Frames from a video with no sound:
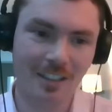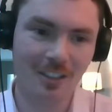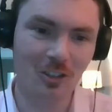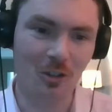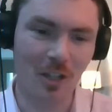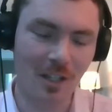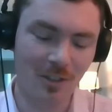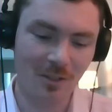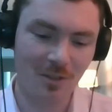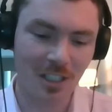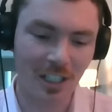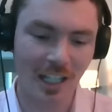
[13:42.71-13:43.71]
you know,
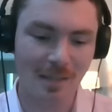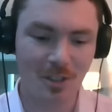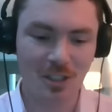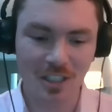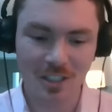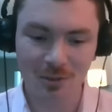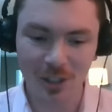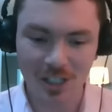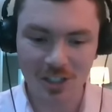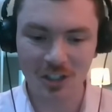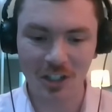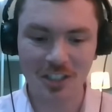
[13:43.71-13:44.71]
if the claim is very
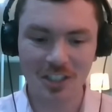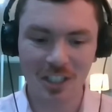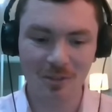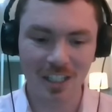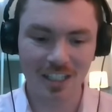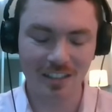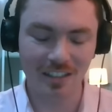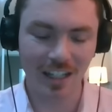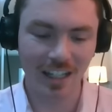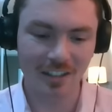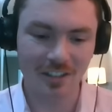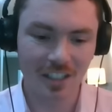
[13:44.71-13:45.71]
scientific
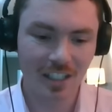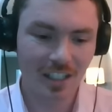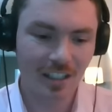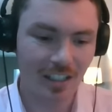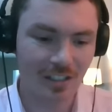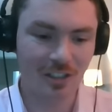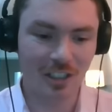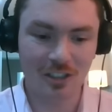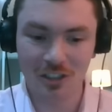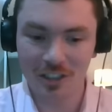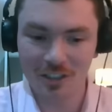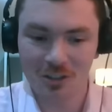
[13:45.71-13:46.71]
and
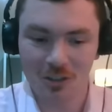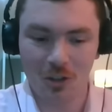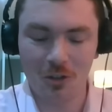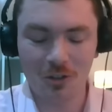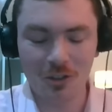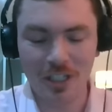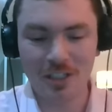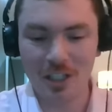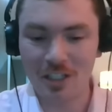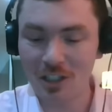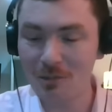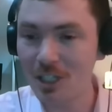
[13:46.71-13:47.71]
is you know,
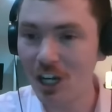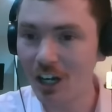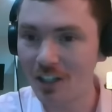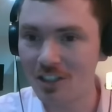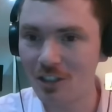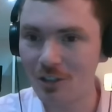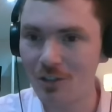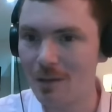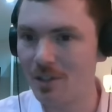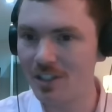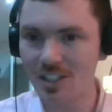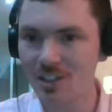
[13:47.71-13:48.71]
it's going to be harder to do that,
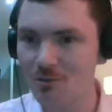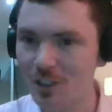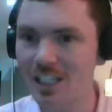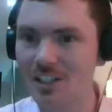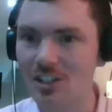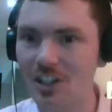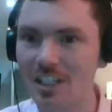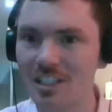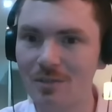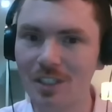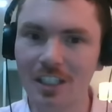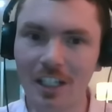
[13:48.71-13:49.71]
but this isn't really a
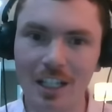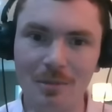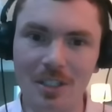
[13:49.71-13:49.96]
scientific claim.